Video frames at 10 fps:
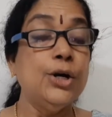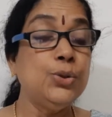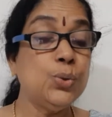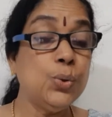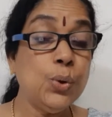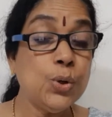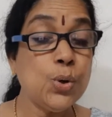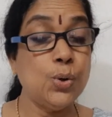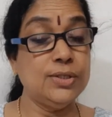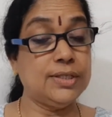through
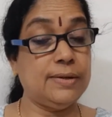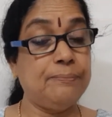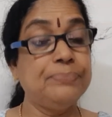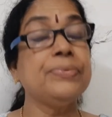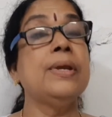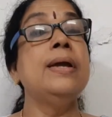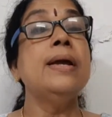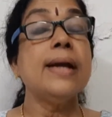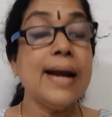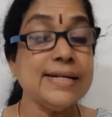roads.
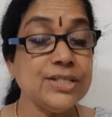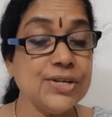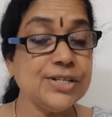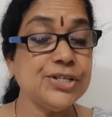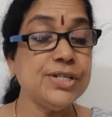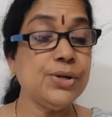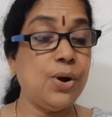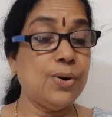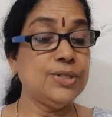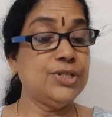Construction
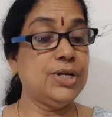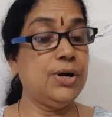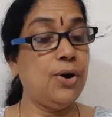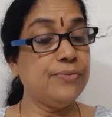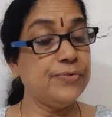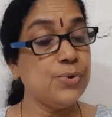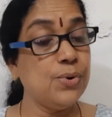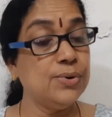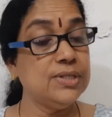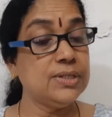cost of
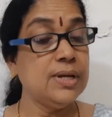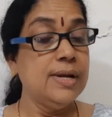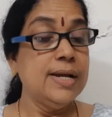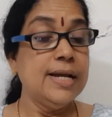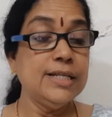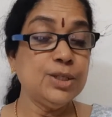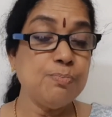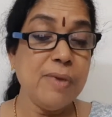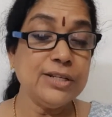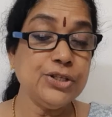roads is
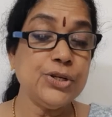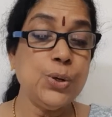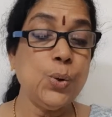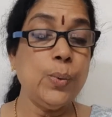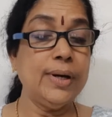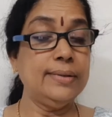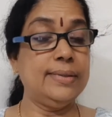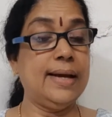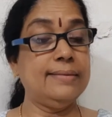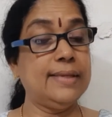much lower
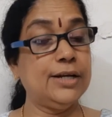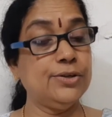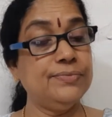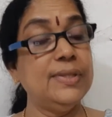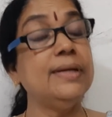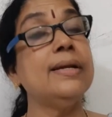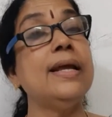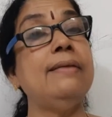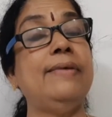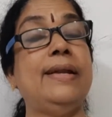than that of the
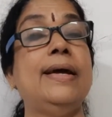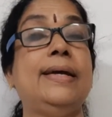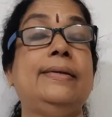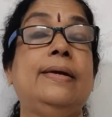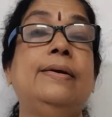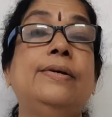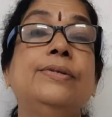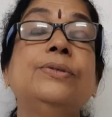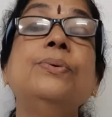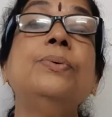railway line.
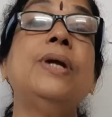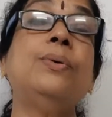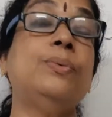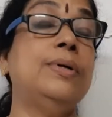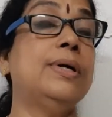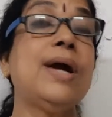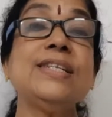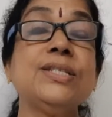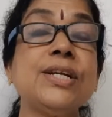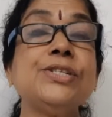So now
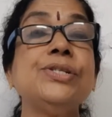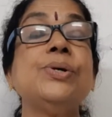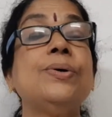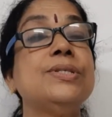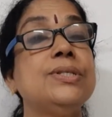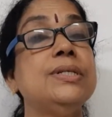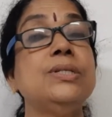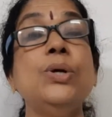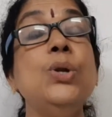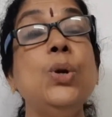construction cost
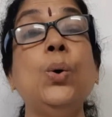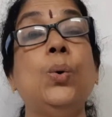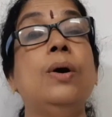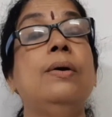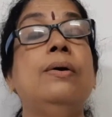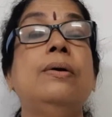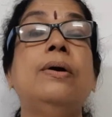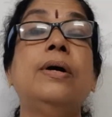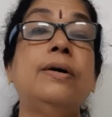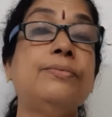is low,
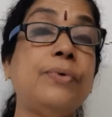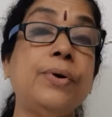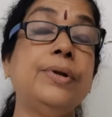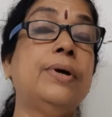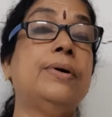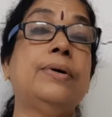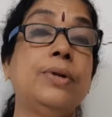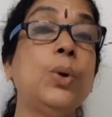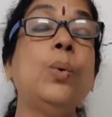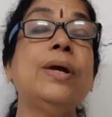
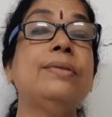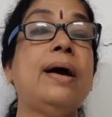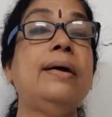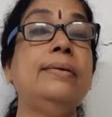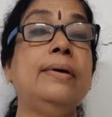lower than